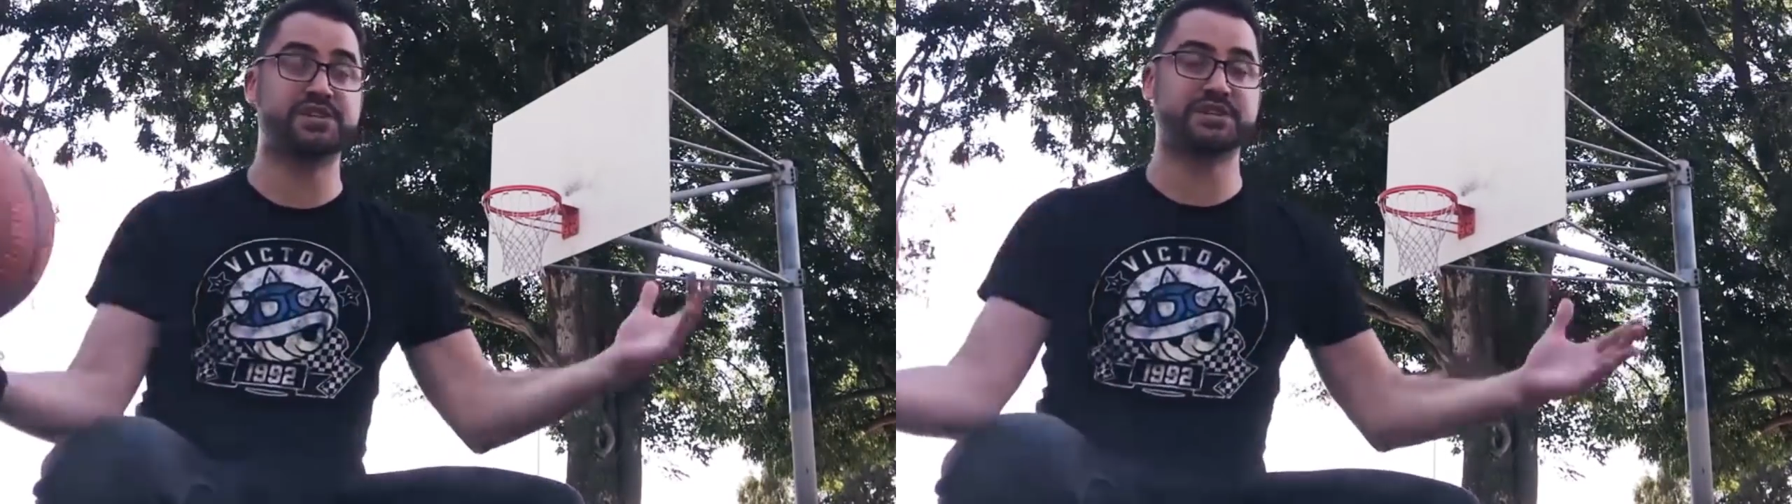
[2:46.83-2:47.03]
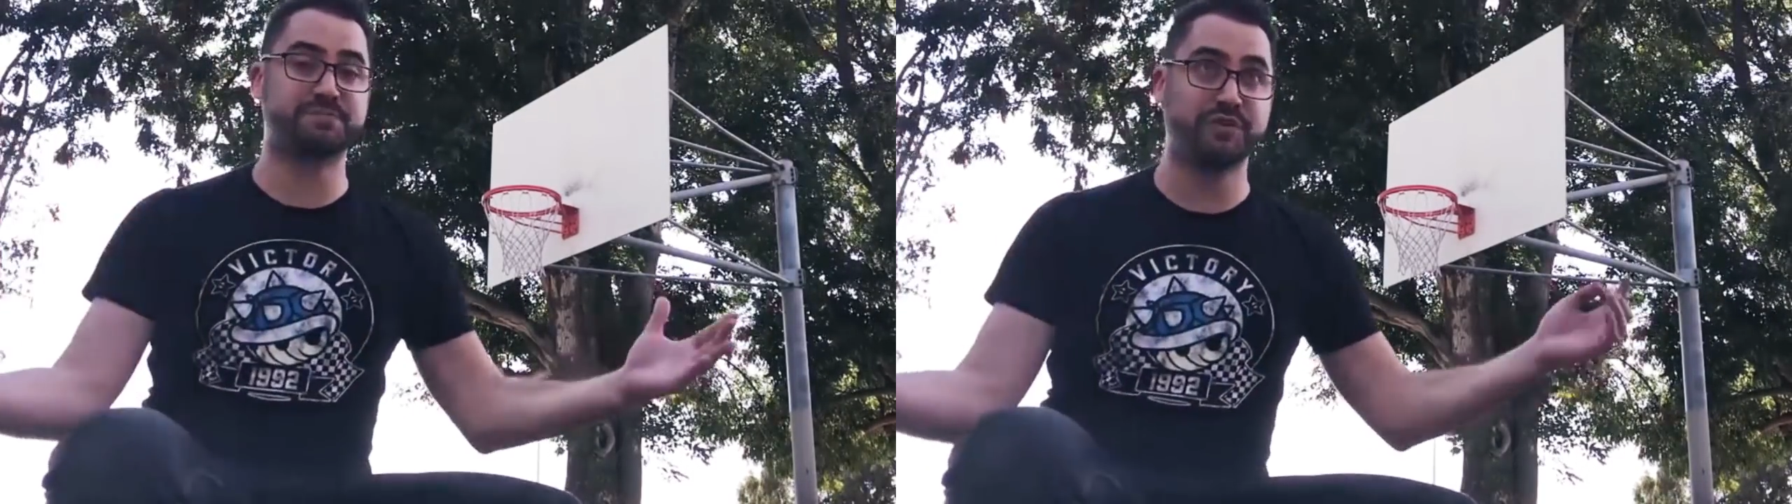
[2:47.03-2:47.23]

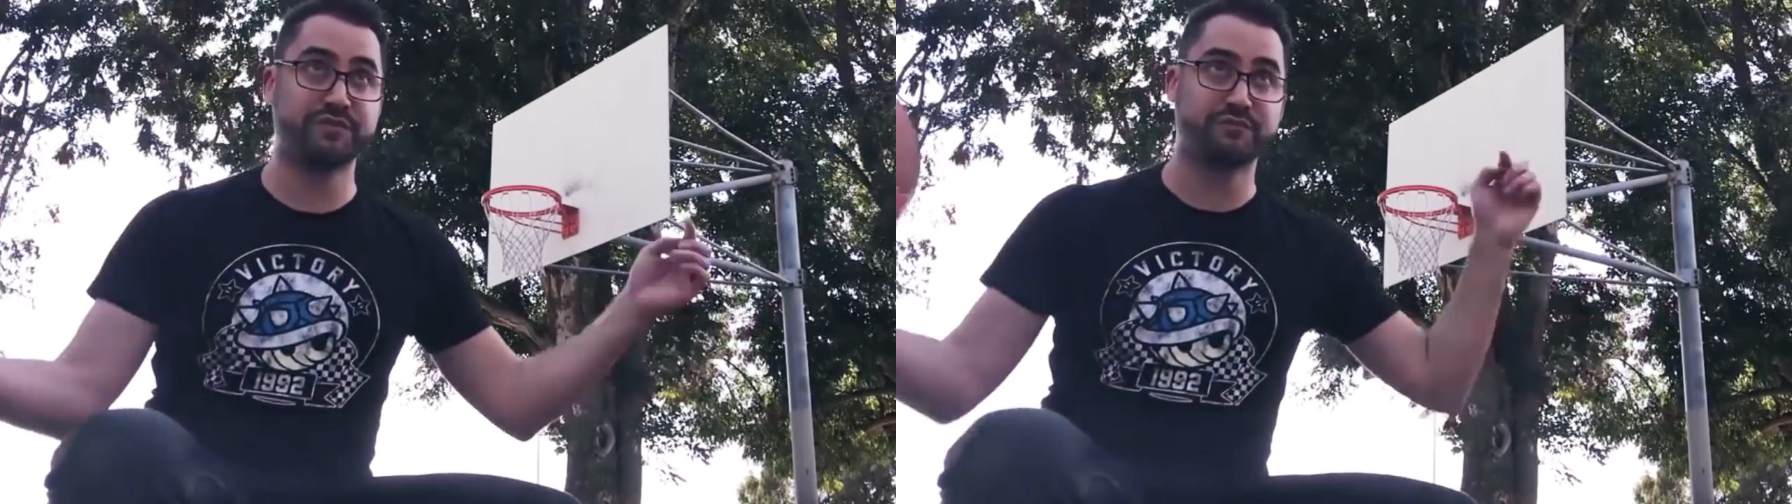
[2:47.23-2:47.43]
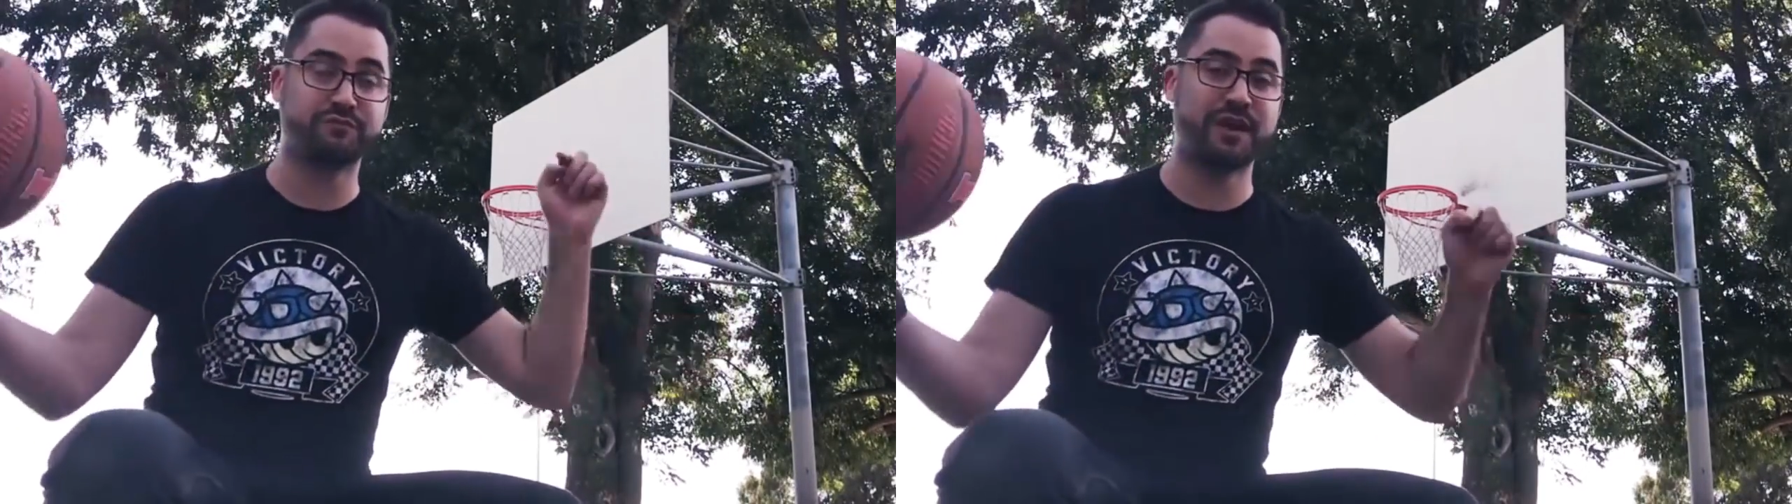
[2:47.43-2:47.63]
just
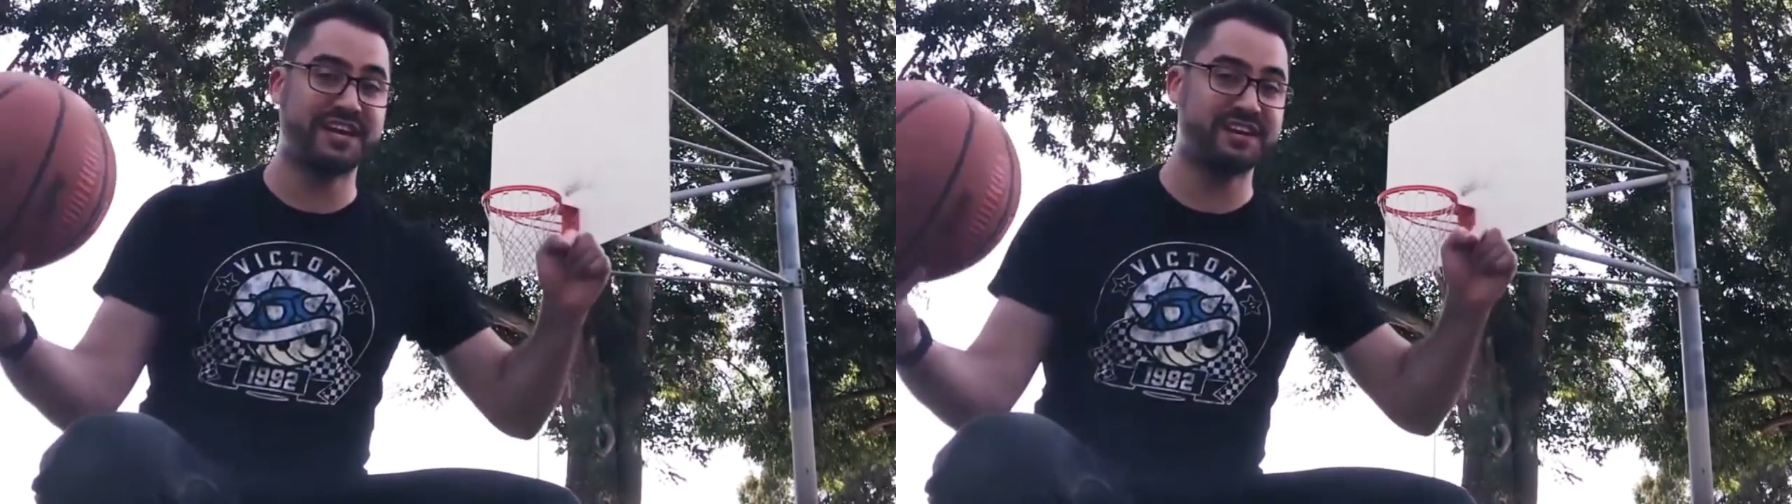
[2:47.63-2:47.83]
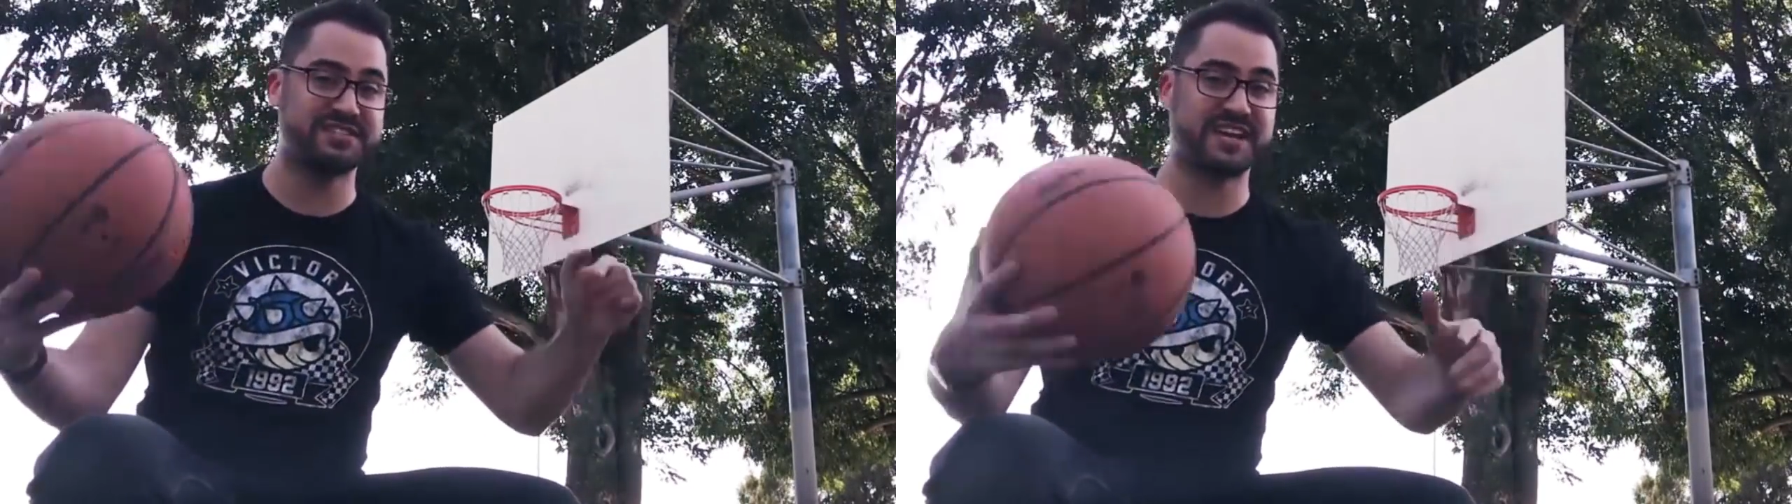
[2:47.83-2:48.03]
moved
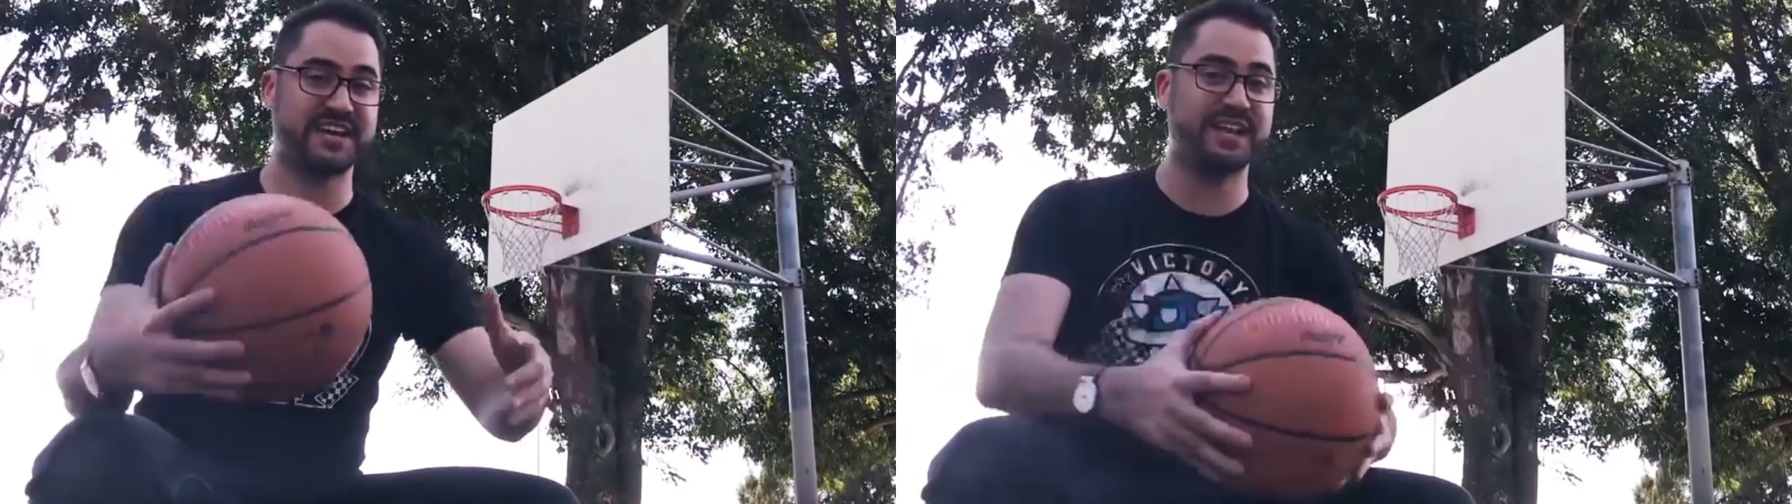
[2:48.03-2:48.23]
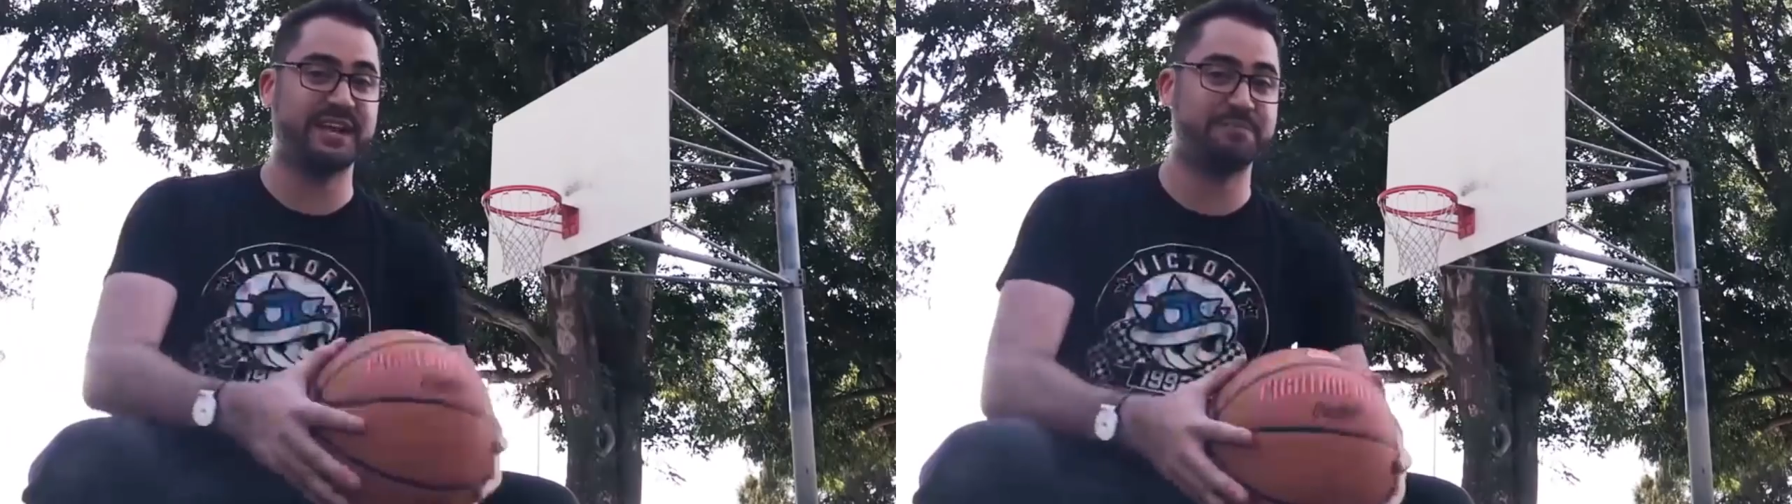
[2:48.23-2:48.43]
right here
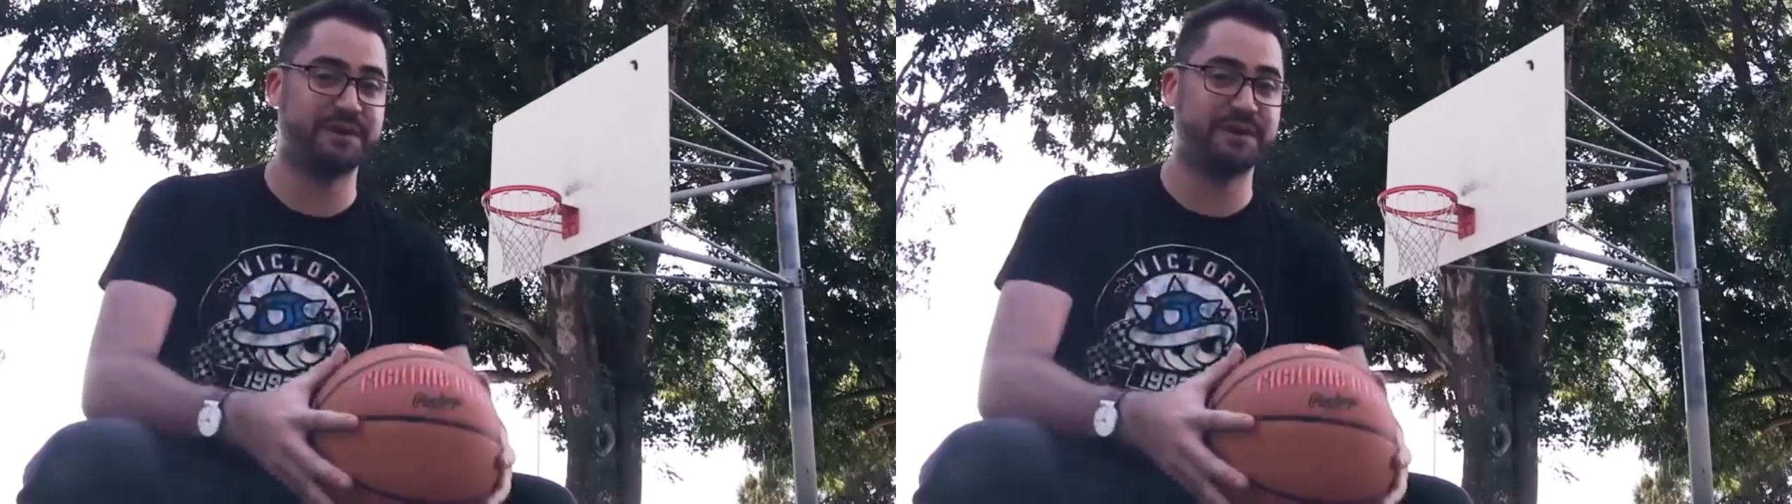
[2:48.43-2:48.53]
to LA,